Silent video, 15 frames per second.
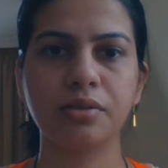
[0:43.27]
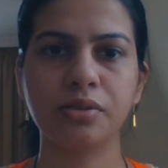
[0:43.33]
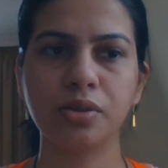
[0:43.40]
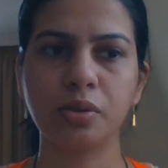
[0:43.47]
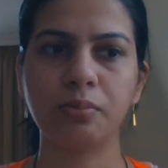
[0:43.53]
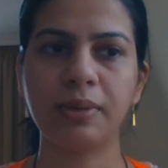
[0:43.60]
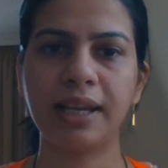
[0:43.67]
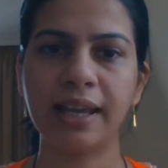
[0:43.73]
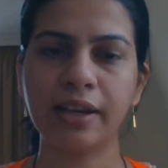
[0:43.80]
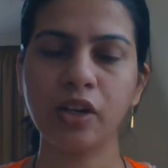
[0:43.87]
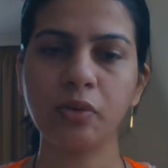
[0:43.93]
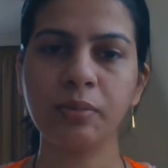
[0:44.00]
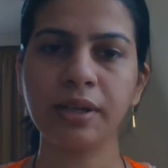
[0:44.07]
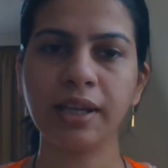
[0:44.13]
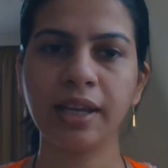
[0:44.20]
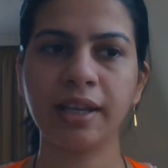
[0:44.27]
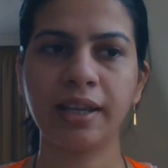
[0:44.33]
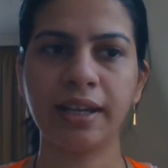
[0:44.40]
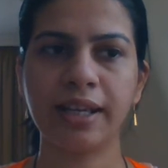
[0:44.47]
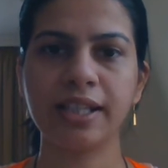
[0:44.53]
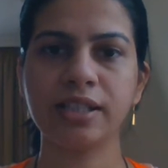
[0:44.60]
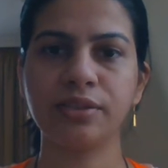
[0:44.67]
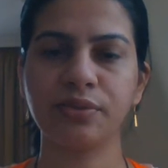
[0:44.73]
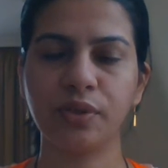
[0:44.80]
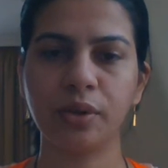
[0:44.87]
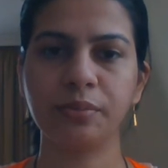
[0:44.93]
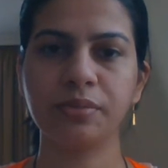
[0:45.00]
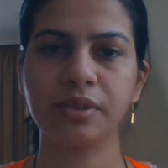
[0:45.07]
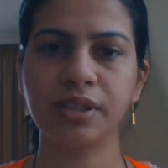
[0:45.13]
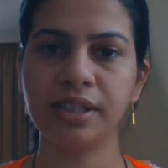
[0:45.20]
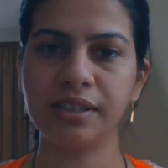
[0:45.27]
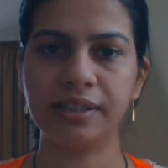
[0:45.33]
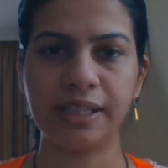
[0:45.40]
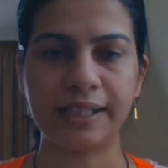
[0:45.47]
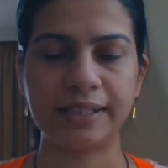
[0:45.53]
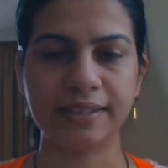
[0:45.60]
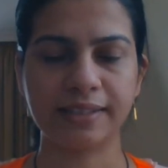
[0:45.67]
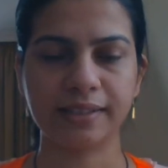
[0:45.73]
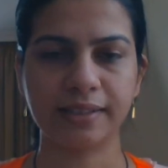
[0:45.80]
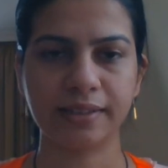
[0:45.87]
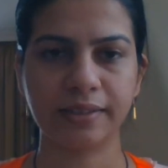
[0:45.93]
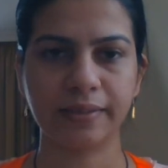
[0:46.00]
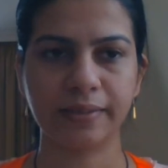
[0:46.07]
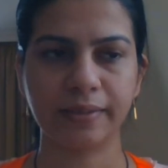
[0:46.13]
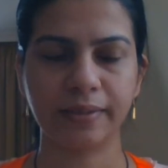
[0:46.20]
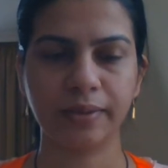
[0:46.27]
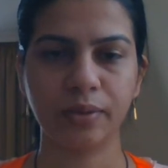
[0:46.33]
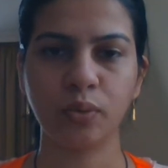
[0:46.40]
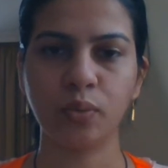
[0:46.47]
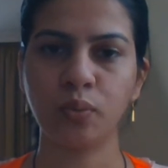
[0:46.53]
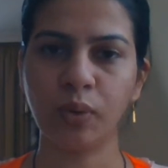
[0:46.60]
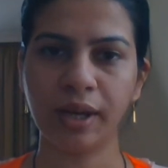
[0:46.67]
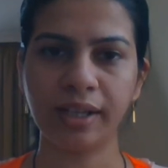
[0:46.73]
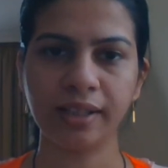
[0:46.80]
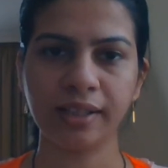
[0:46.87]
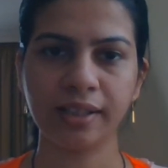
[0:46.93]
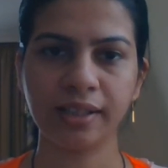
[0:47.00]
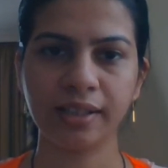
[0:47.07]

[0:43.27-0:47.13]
So, melanoma can arise from three things. One,